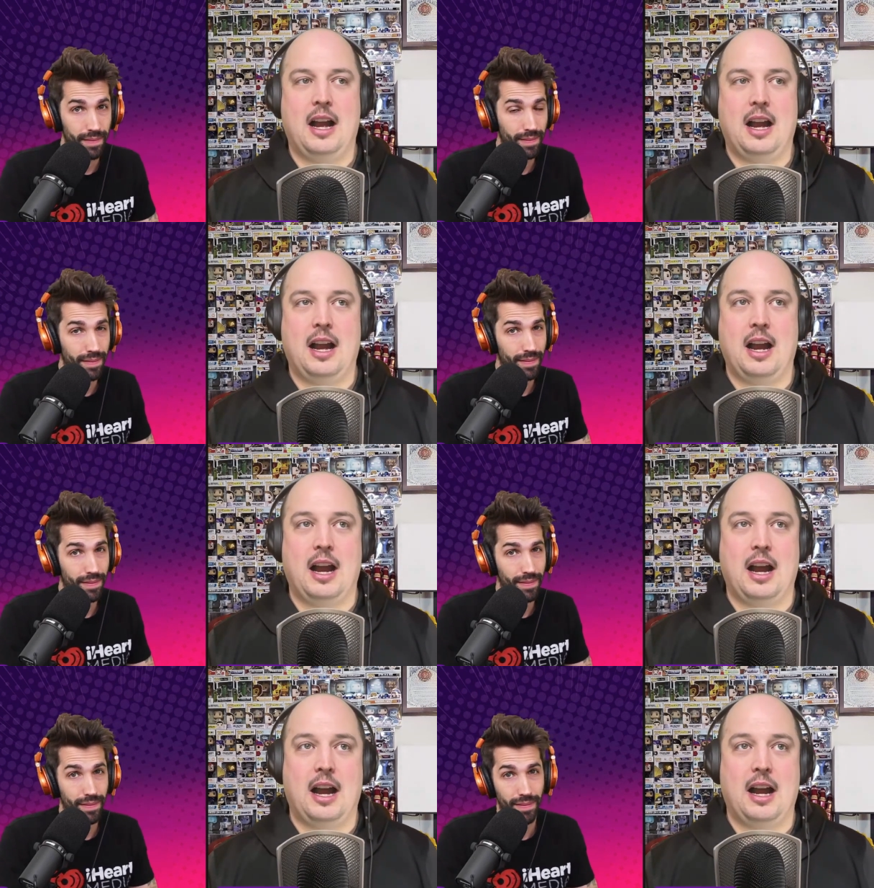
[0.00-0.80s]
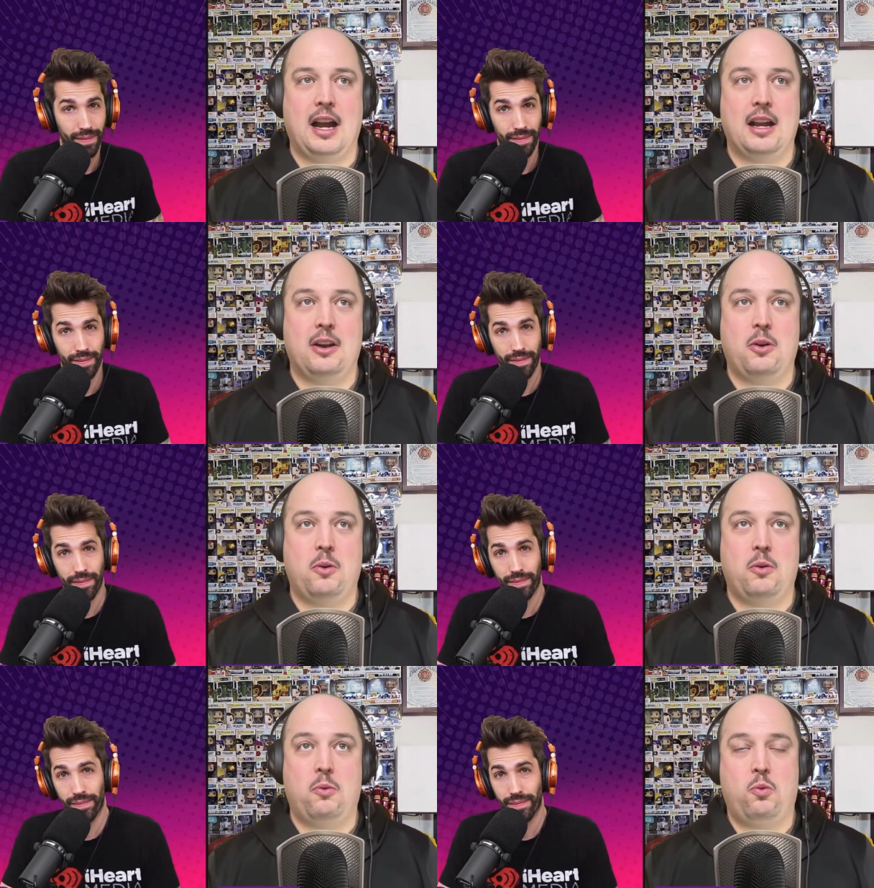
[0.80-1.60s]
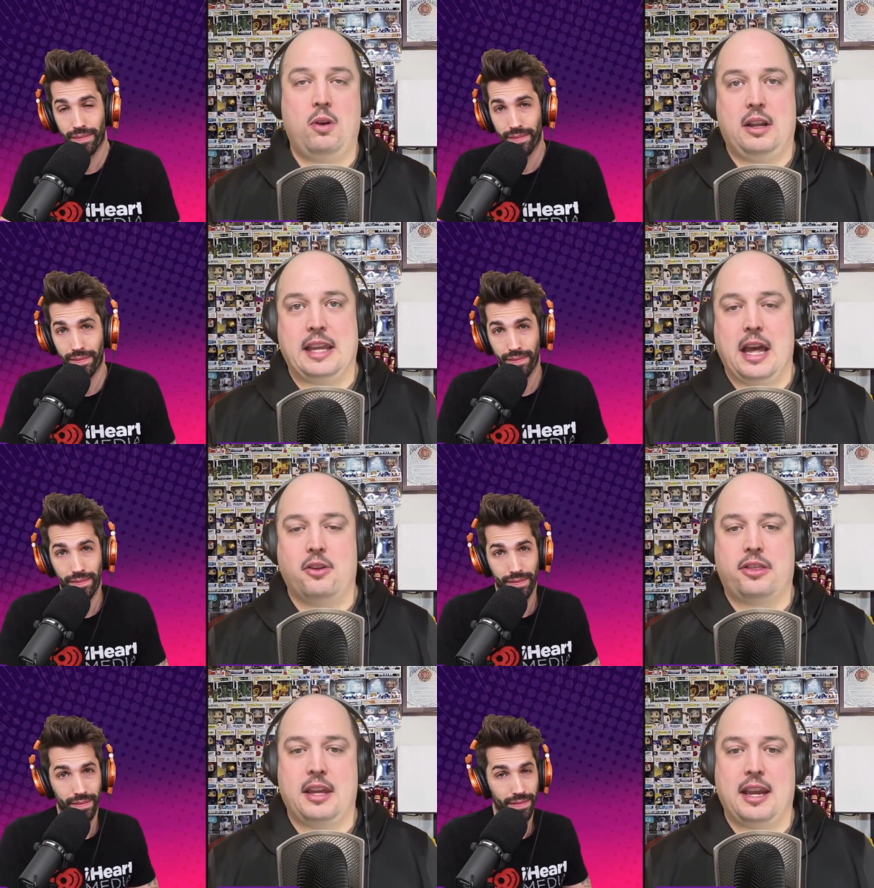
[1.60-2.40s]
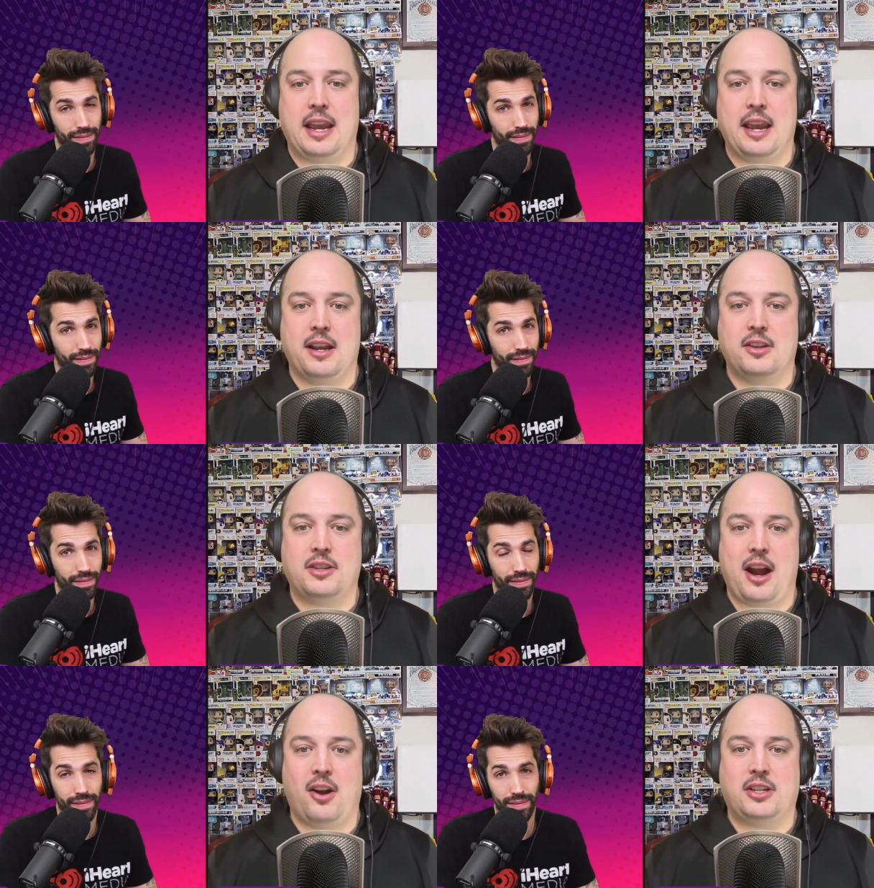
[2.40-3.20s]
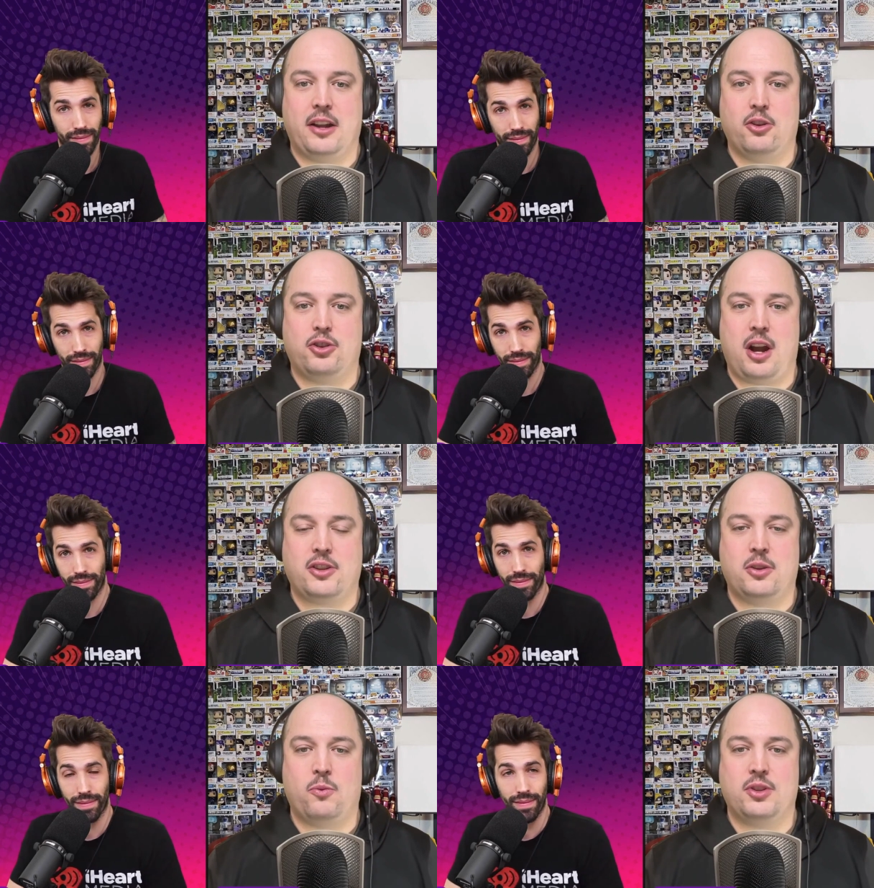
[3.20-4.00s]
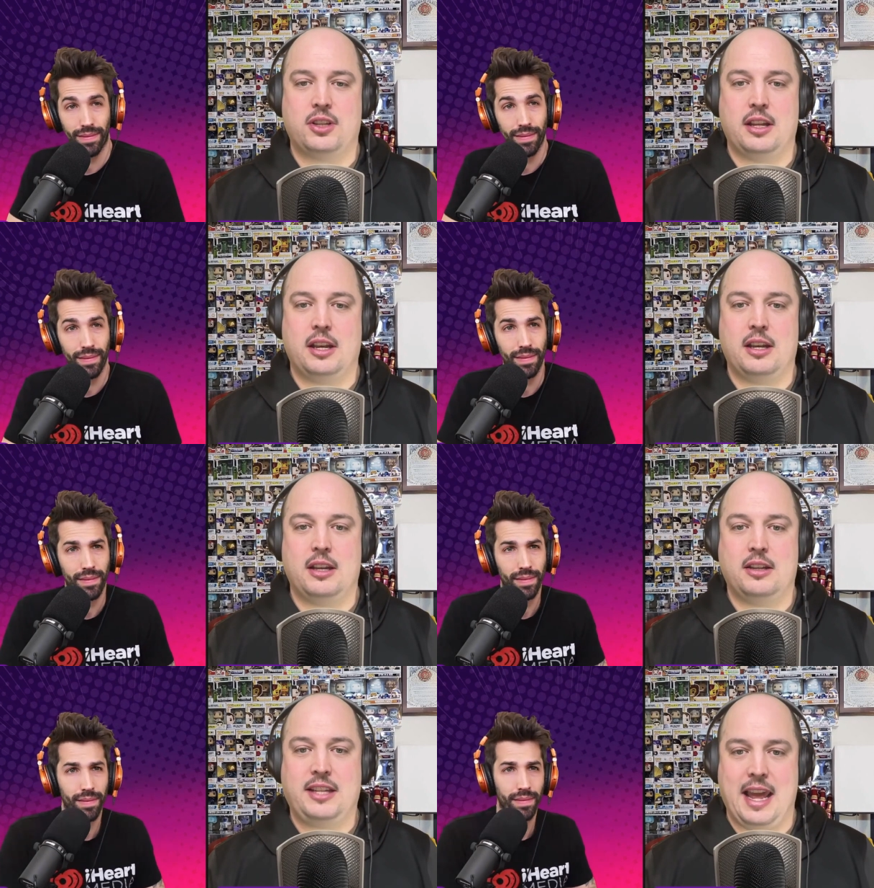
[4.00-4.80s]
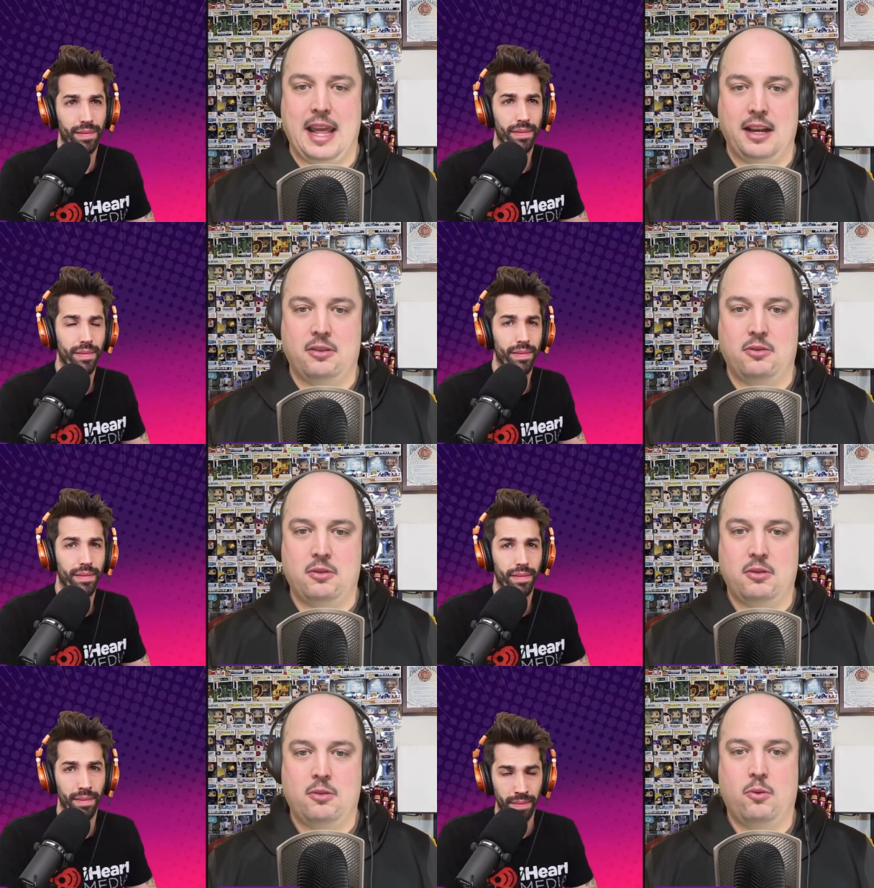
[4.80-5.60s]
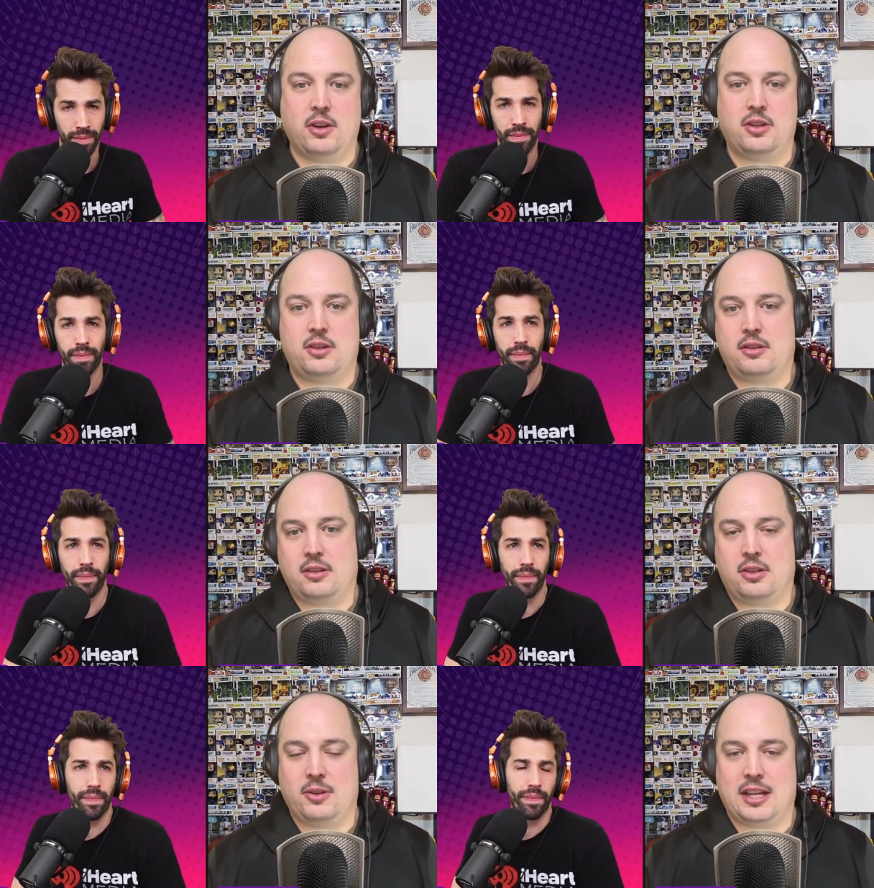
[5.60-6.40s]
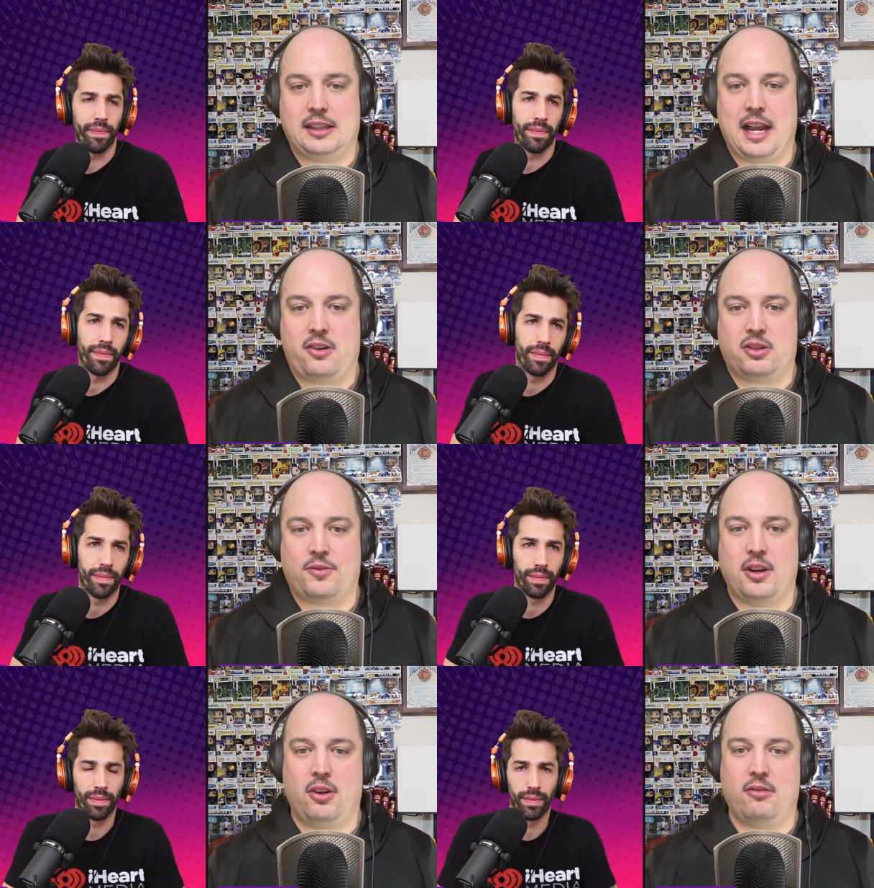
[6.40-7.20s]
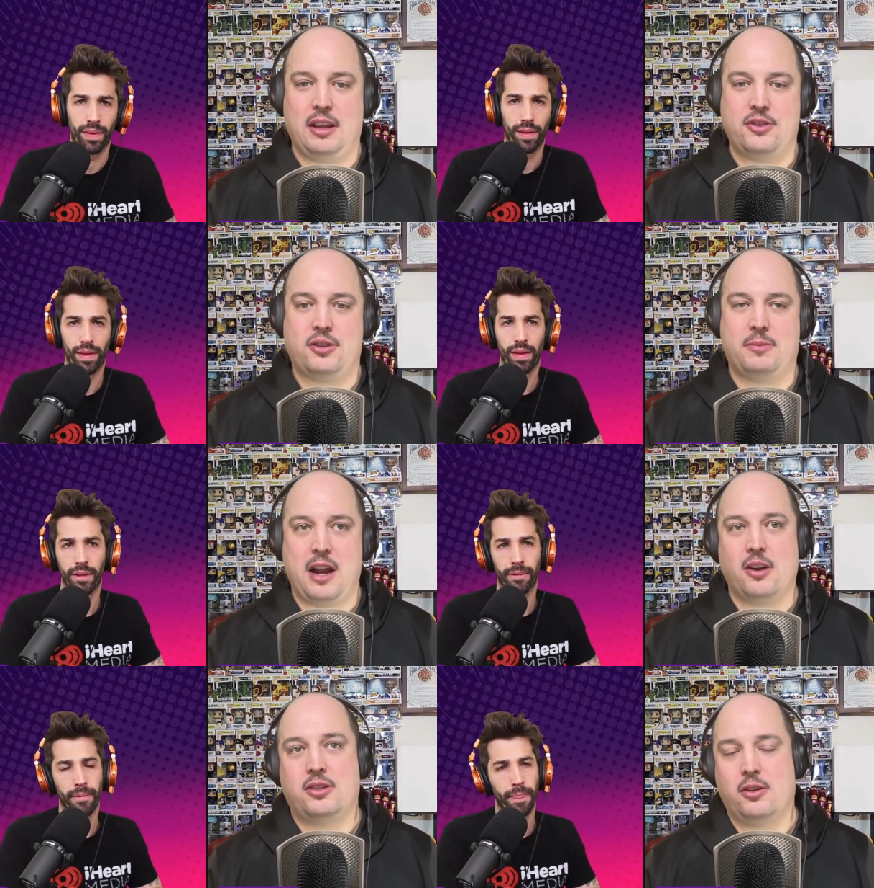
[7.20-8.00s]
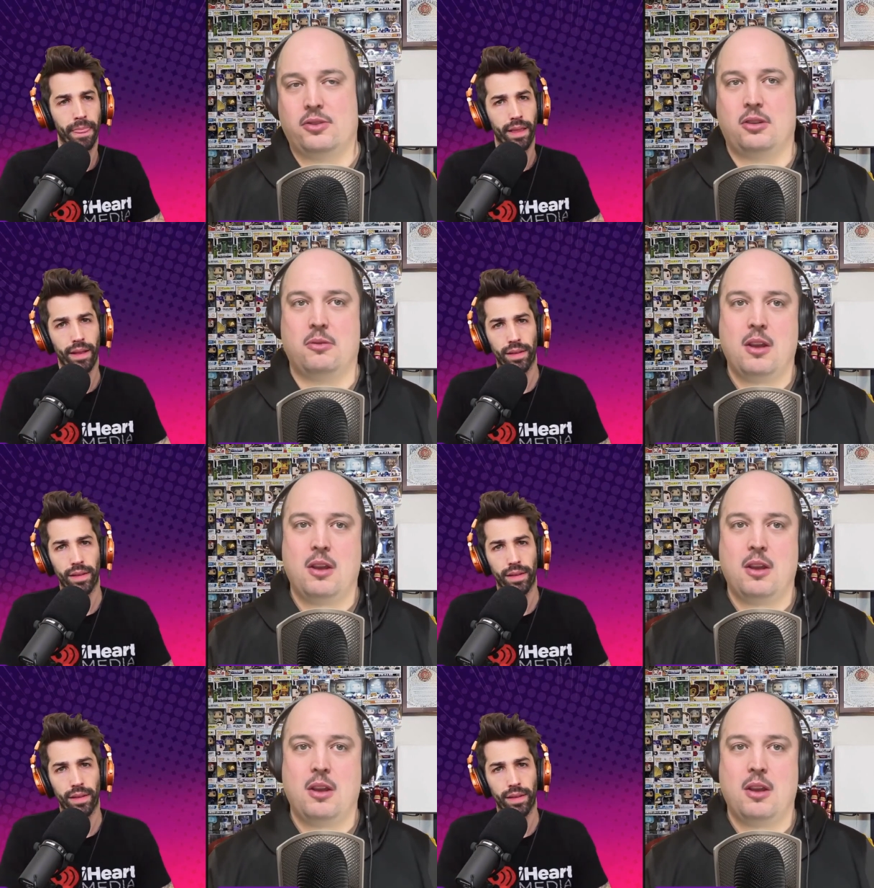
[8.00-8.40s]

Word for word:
Speaker 1: Uh, well, the other thing is Aaron Taylor Johnson was in Tenet, mm which so he's got that Christopher Nolan relationship there too. So